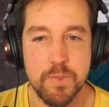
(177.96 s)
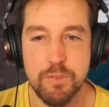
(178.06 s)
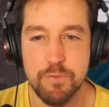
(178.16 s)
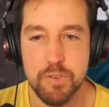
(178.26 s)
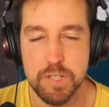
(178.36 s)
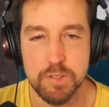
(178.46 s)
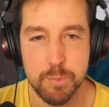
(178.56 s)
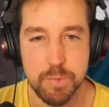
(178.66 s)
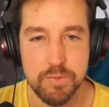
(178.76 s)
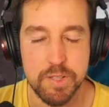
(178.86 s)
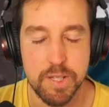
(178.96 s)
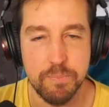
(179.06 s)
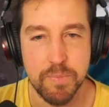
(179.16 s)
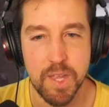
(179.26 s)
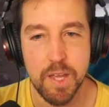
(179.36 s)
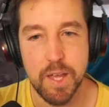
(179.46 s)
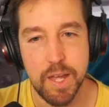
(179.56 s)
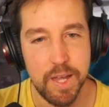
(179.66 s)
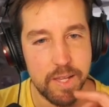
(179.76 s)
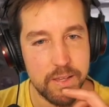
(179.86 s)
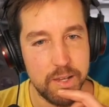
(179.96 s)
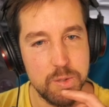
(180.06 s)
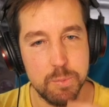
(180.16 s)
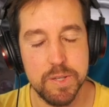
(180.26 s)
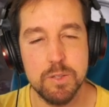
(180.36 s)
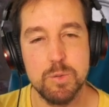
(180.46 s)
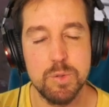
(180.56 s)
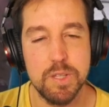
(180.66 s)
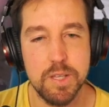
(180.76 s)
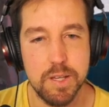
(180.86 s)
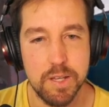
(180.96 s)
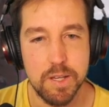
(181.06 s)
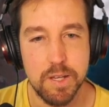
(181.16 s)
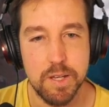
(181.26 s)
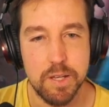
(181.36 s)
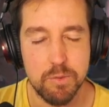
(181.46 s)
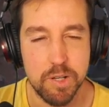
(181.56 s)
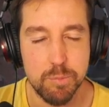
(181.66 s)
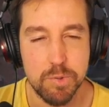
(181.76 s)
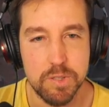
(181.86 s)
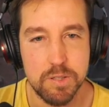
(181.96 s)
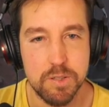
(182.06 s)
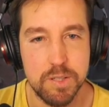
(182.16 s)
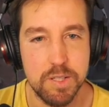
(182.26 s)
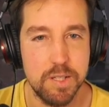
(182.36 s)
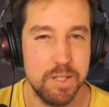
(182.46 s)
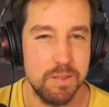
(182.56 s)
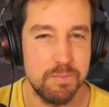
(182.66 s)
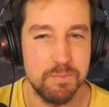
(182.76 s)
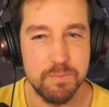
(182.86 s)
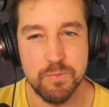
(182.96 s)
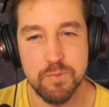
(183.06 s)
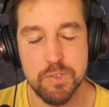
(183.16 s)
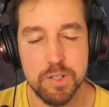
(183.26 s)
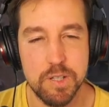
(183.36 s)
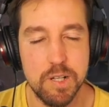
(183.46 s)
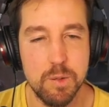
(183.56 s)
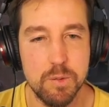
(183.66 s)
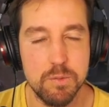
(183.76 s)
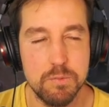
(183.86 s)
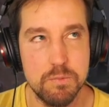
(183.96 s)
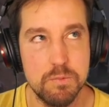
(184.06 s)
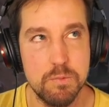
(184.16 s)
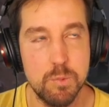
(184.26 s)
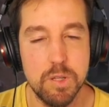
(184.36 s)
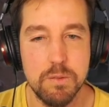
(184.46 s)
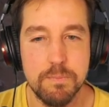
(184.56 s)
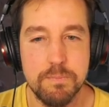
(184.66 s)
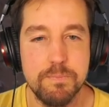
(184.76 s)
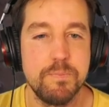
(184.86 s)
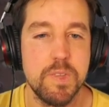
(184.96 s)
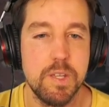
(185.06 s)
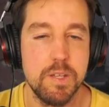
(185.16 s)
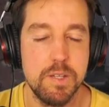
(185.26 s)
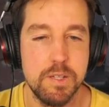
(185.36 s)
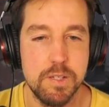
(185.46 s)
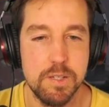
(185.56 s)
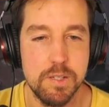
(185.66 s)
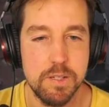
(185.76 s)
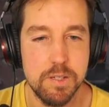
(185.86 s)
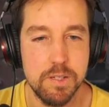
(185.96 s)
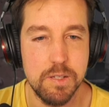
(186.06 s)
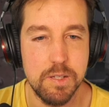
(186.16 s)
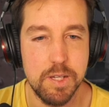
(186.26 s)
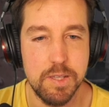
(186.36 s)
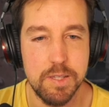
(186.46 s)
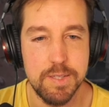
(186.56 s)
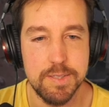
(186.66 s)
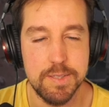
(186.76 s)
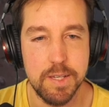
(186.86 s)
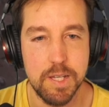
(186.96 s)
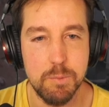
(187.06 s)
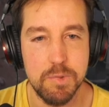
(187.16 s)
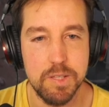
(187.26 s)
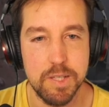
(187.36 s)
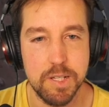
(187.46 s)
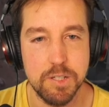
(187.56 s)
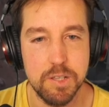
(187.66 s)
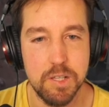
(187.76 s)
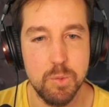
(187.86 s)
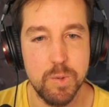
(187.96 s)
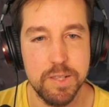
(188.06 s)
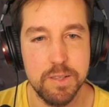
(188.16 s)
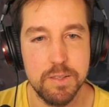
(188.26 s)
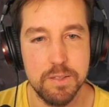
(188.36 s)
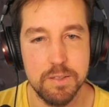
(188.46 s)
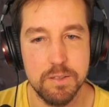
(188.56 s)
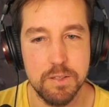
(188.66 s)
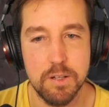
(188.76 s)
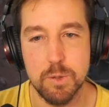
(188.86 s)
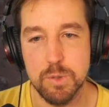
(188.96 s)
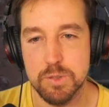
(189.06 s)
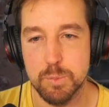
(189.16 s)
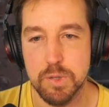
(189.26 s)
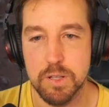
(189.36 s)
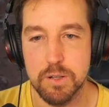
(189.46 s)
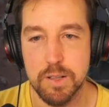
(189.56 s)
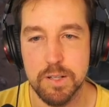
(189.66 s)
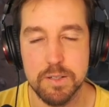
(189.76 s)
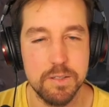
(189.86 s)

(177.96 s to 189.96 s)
first stop of the day. And I back to the red boulder on the vertical wall. And this time it actually went. Oh no, spoiler alert.